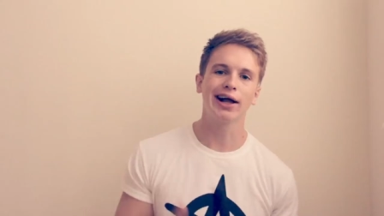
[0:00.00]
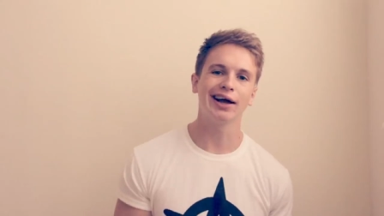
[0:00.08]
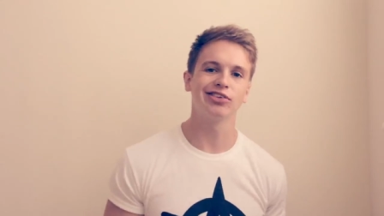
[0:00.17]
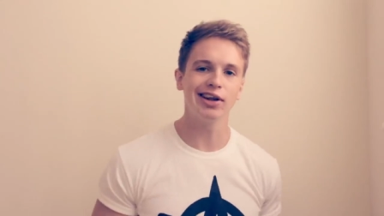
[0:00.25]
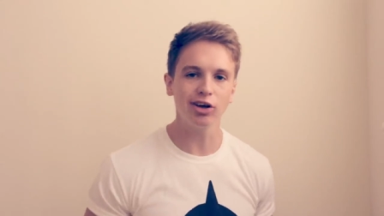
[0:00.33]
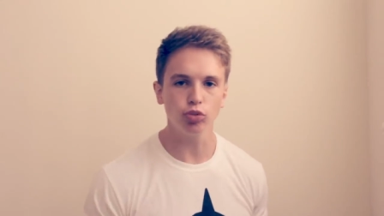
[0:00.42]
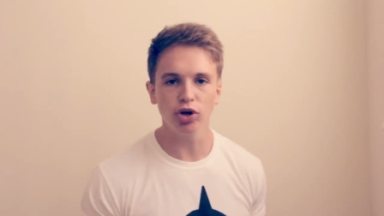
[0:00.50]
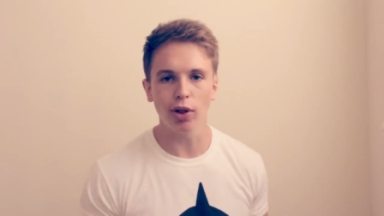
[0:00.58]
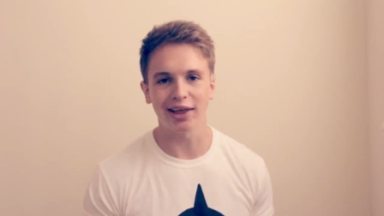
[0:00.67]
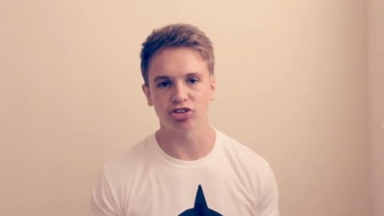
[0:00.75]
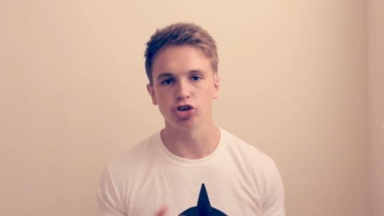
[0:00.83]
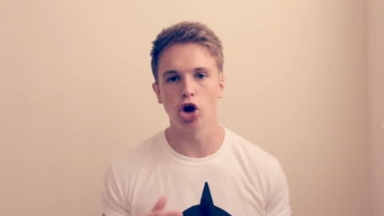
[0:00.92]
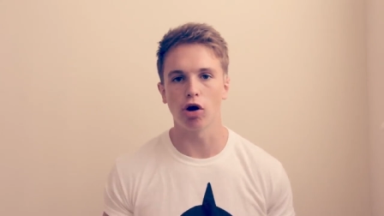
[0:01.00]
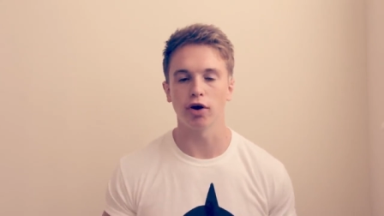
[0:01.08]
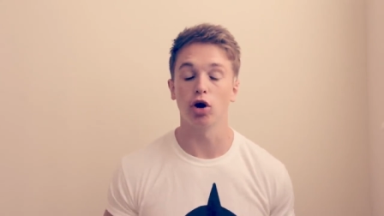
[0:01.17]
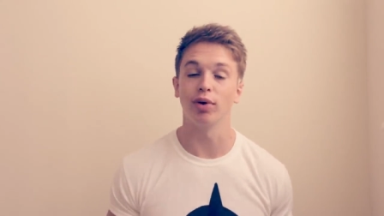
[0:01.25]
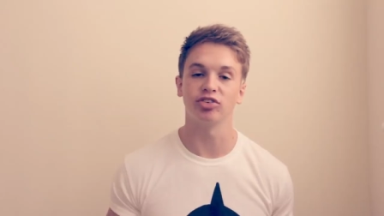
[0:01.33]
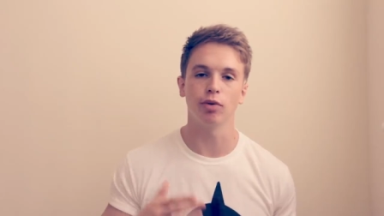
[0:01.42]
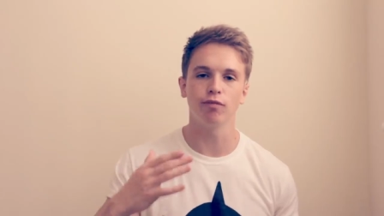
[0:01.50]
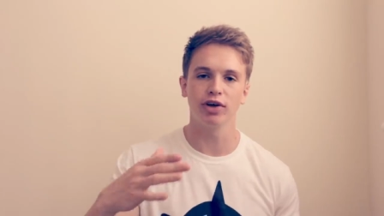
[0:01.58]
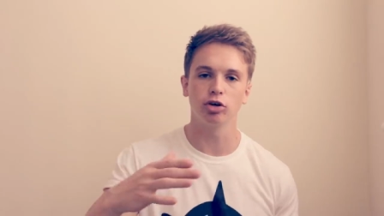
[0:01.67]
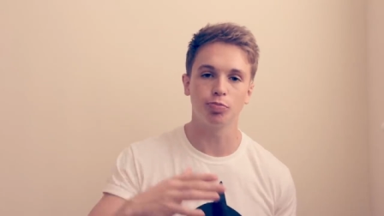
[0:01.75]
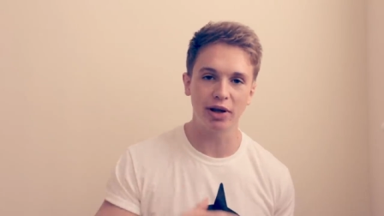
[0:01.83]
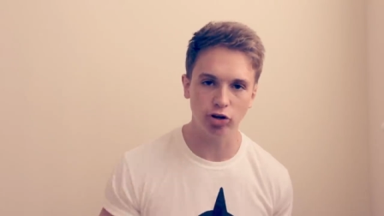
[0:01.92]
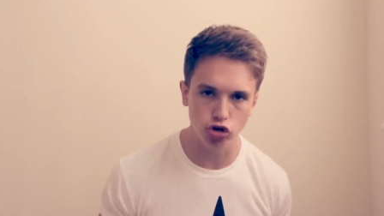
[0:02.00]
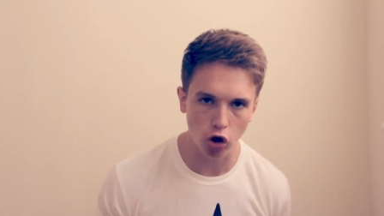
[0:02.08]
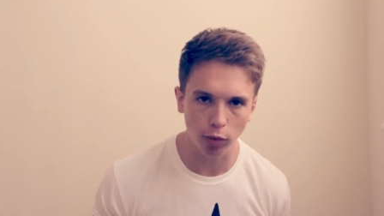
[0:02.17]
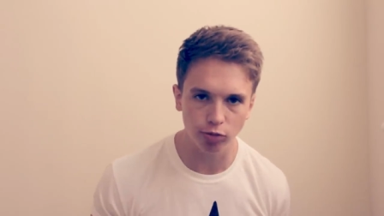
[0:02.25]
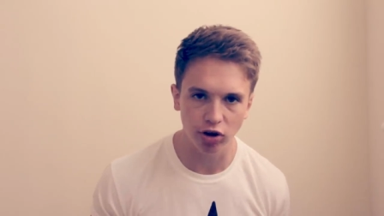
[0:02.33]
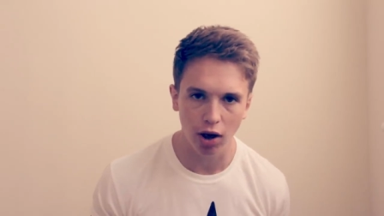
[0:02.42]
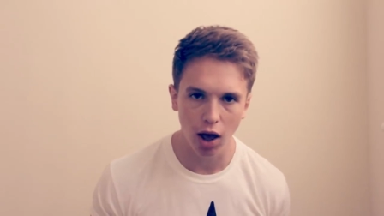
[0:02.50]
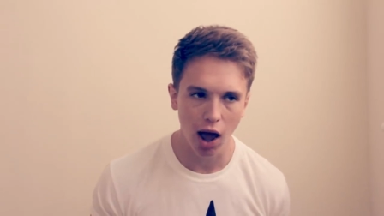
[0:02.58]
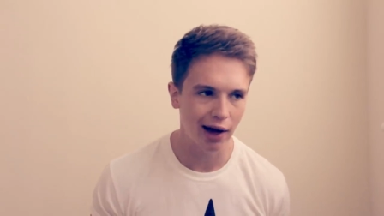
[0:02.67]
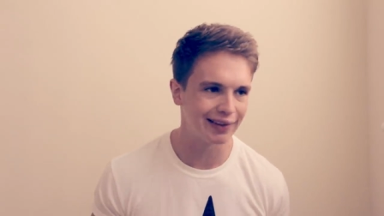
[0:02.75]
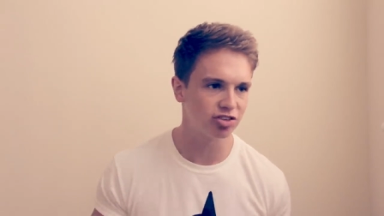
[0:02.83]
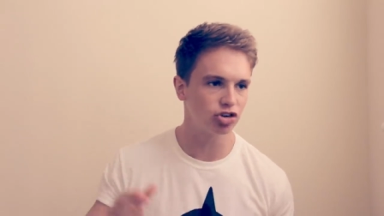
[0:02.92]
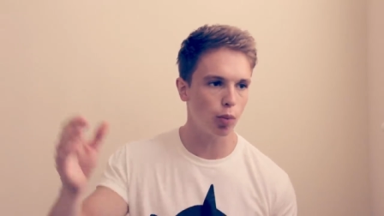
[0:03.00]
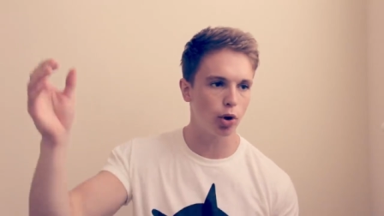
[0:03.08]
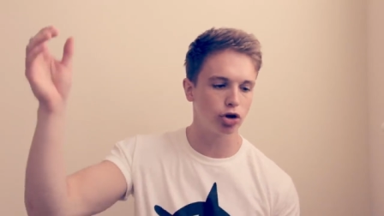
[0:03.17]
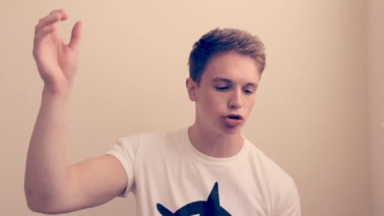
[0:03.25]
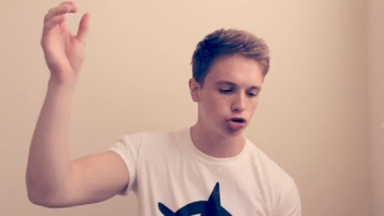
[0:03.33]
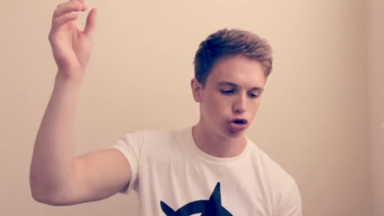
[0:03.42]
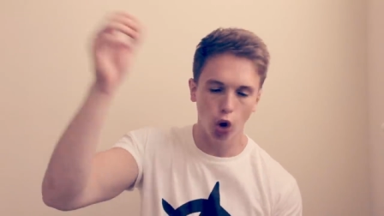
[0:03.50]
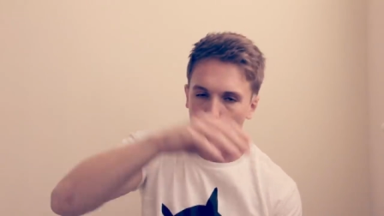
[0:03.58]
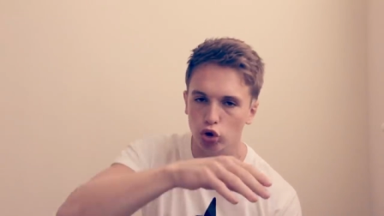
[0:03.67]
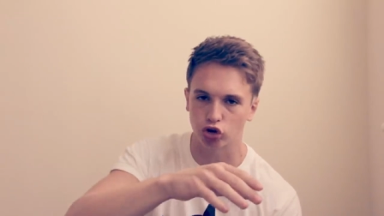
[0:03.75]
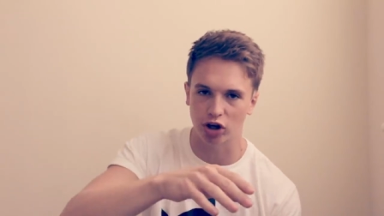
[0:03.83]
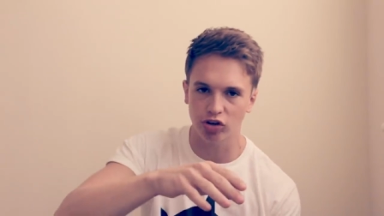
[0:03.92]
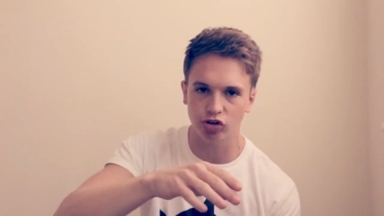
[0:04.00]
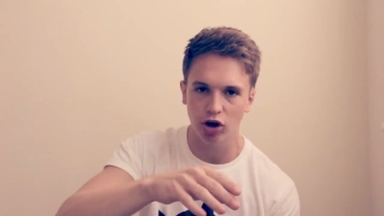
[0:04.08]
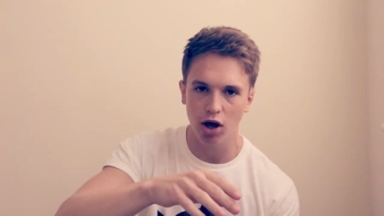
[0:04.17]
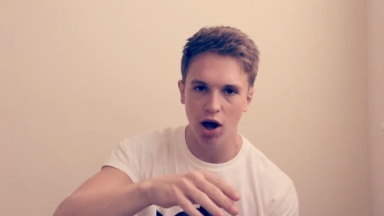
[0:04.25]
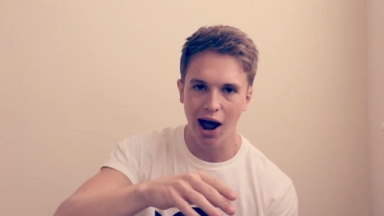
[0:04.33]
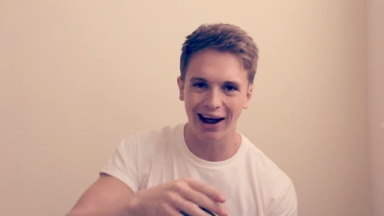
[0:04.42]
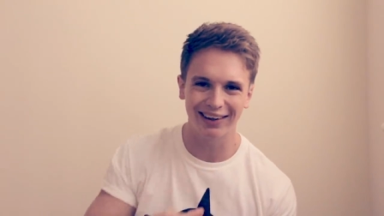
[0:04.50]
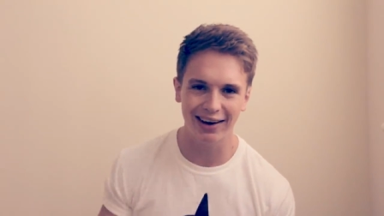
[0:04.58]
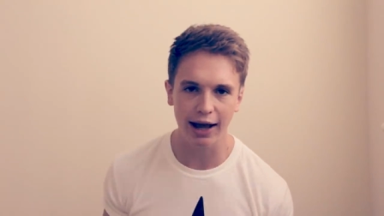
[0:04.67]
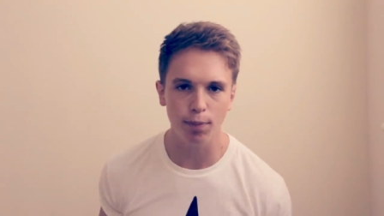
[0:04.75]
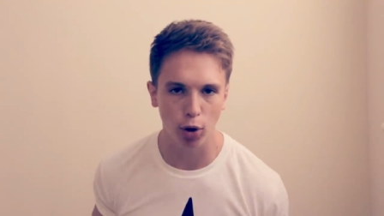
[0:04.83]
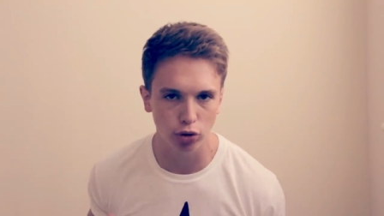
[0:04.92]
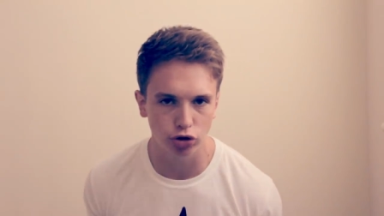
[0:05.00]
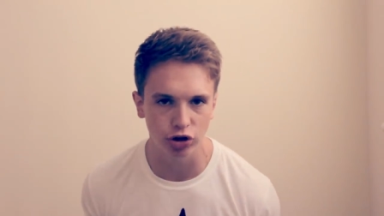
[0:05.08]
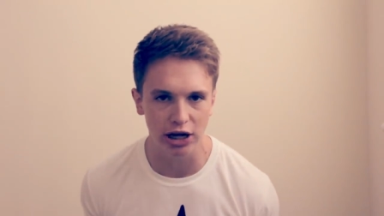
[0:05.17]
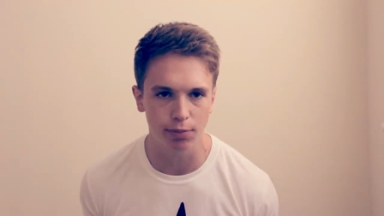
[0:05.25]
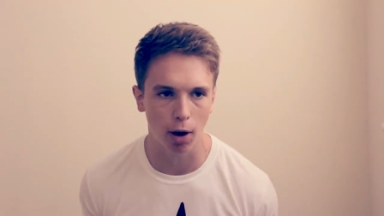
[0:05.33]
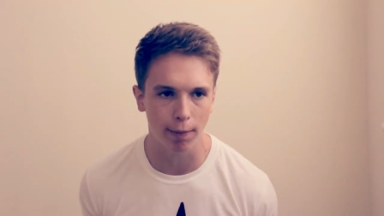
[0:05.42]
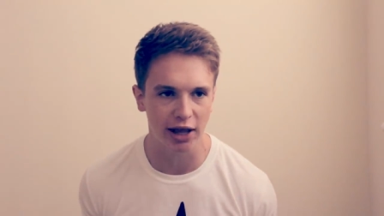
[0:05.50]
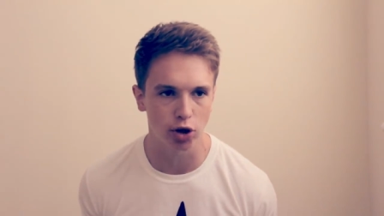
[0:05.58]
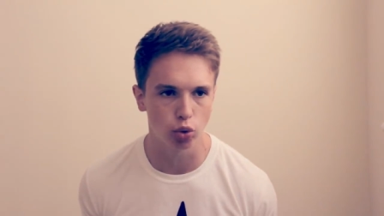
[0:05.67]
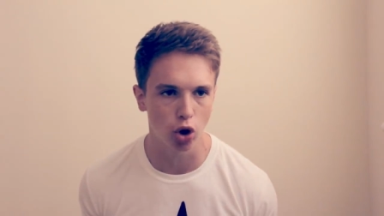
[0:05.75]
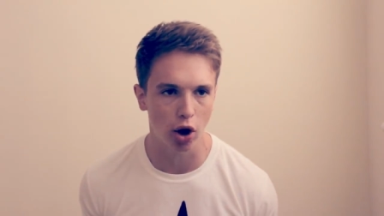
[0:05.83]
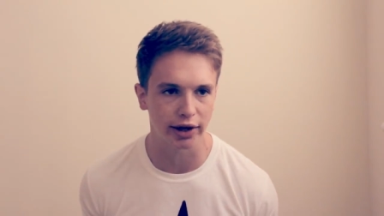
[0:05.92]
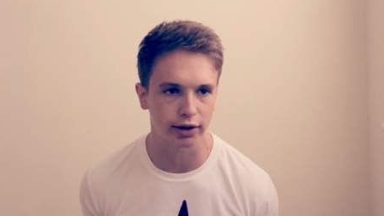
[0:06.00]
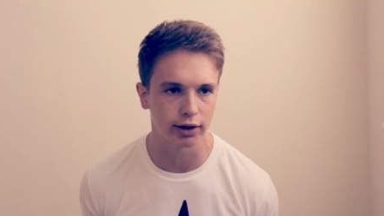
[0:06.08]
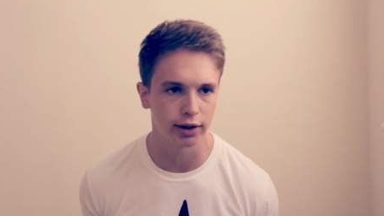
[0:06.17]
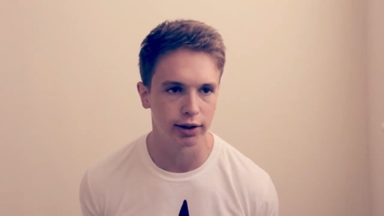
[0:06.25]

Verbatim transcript: Okay, so next we got that scenario where something has been dropped and then someone has caught it and then they proceed by being all like,